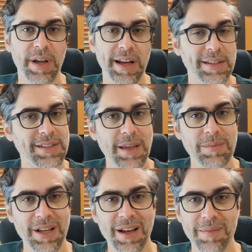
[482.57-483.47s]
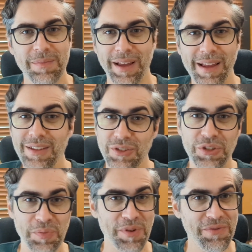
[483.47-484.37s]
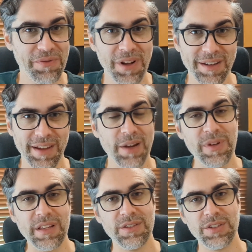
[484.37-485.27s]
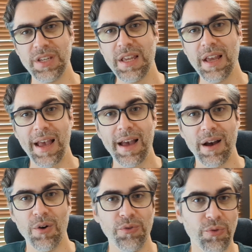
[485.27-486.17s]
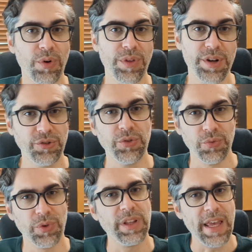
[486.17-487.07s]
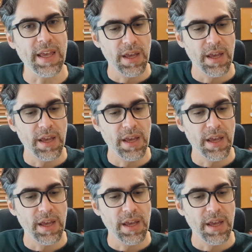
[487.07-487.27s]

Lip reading: at the same time, it's super fun, and we can see how 4th edition really